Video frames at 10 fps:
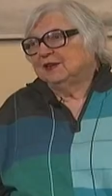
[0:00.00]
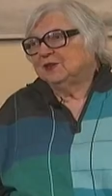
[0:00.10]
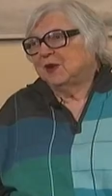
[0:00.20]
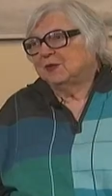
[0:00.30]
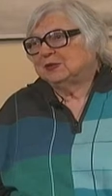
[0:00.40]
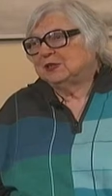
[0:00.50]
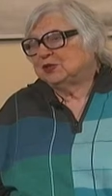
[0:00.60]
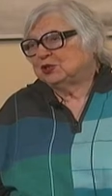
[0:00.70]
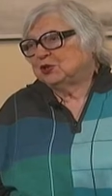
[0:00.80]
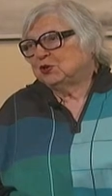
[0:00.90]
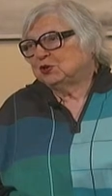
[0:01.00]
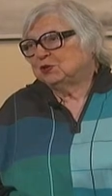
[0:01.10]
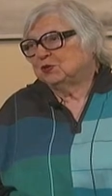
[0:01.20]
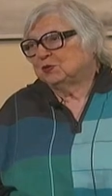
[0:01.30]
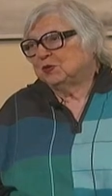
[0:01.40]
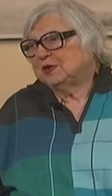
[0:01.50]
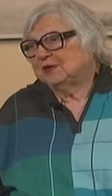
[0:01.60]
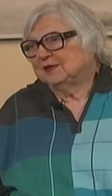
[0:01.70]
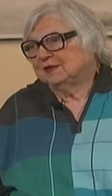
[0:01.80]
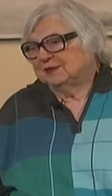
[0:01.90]
you know, I was in the church doing a
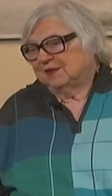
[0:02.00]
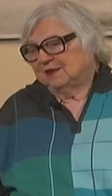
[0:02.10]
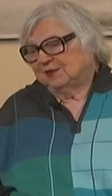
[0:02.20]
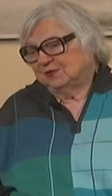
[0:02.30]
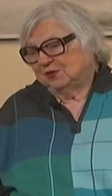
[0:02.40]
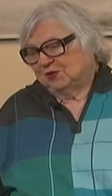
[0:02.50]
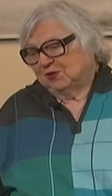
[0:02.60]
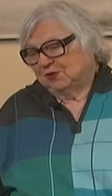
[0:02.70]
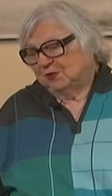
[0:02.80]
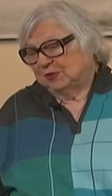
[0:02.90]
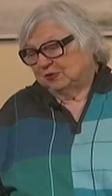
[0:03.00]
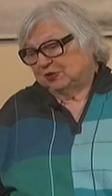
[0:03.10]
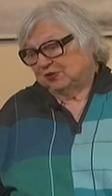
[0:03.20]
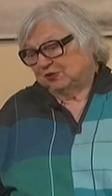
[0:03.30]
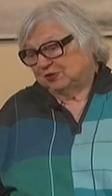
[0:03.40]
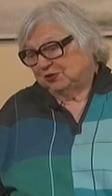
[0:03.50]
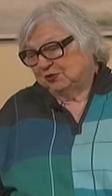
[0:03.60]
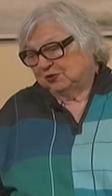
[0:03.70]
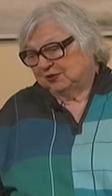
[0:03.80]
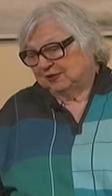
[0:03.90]
reading not long ago when it was still a
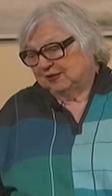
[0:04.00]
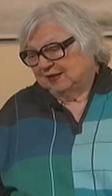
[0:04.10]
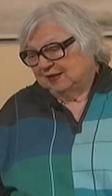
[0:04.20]
church, and